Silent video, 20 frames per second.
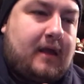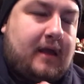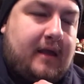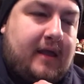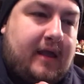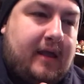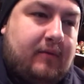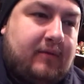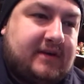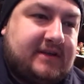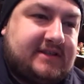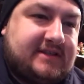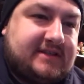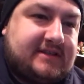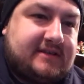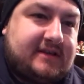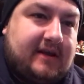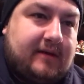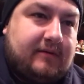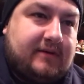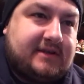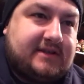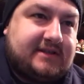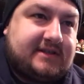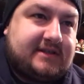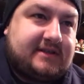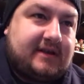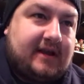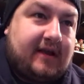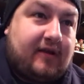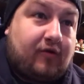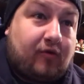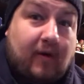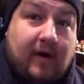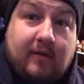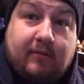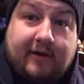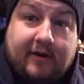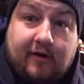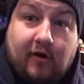it was
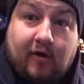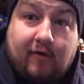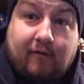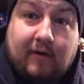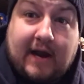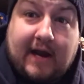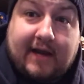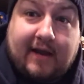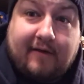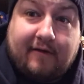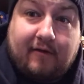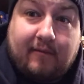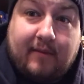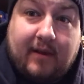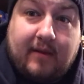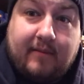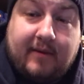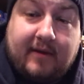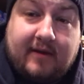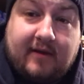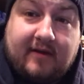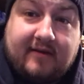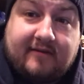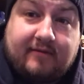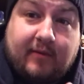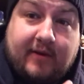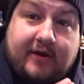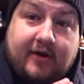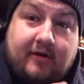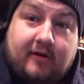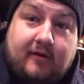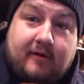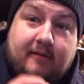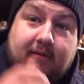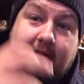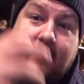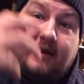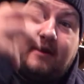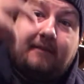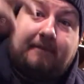incredibly nerve-wracking for me, because when you're
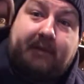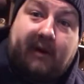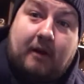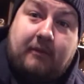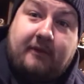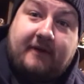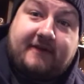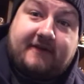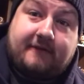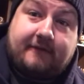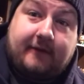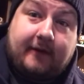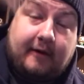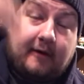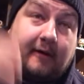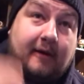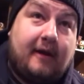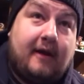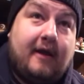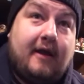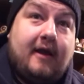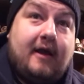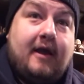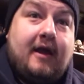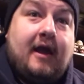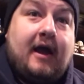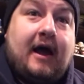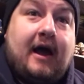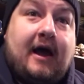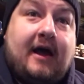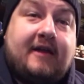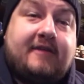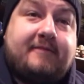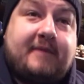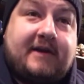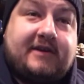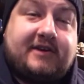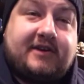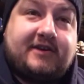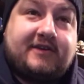in the public sphere,
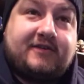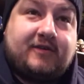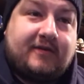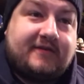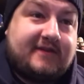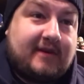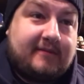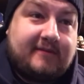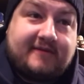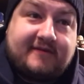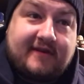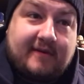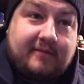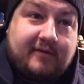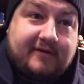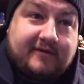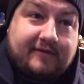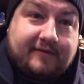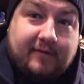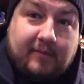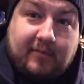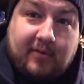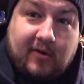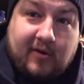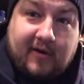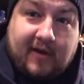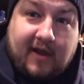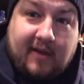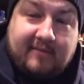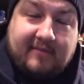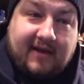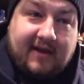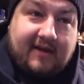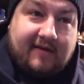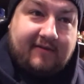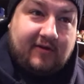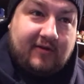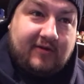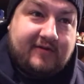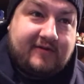especially just doing something simple as a football game, like
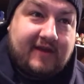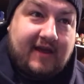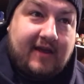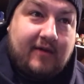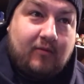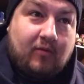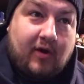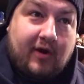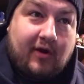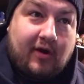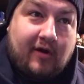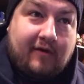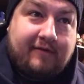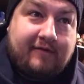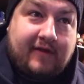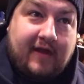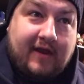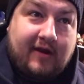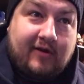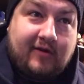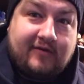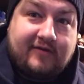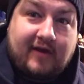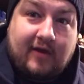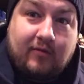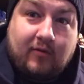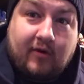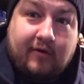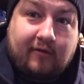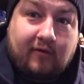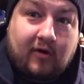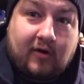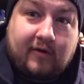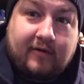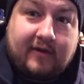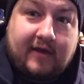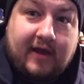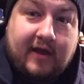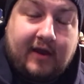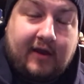if say one off thing or you say one wrong
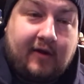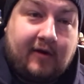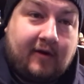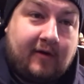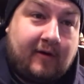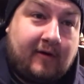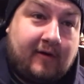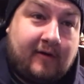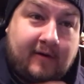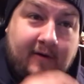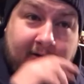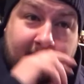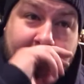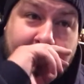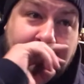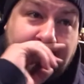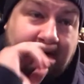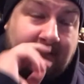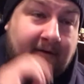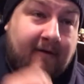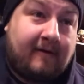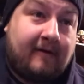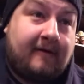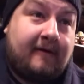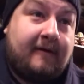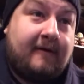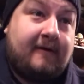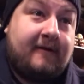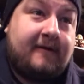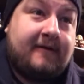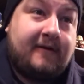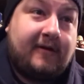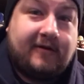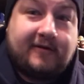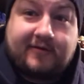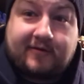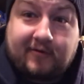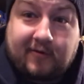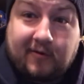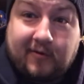thing, you're
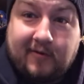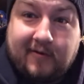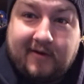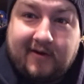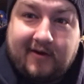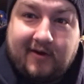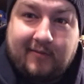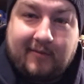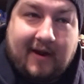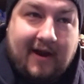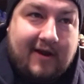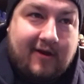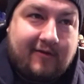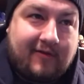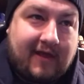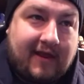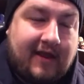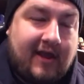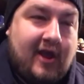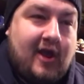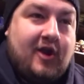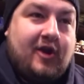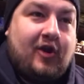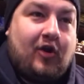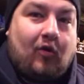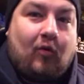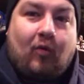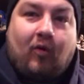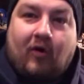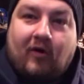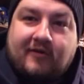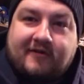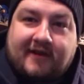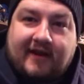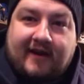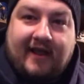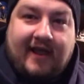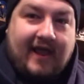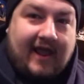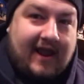screwed in your mind. You think your world's
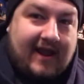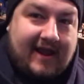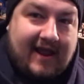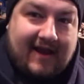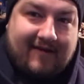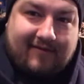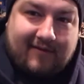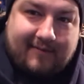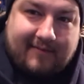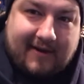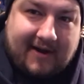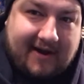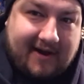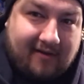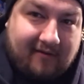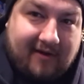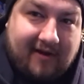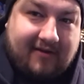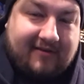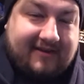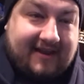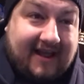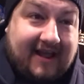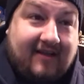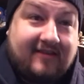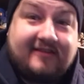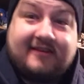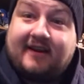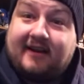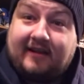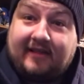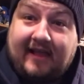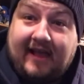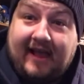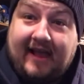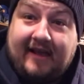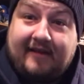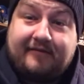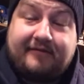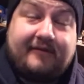gonna end, everybody around town's gonna
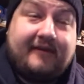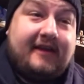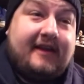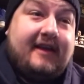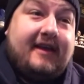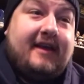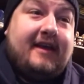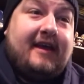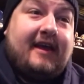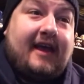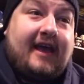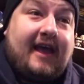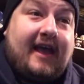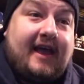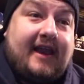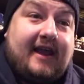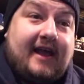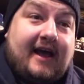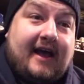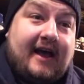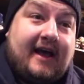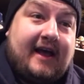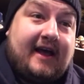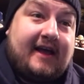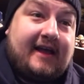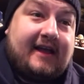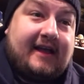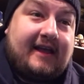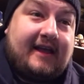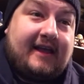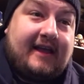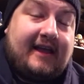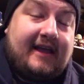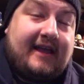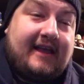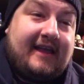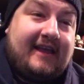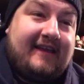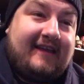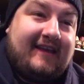laugh, and and
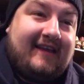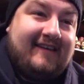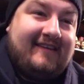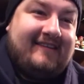I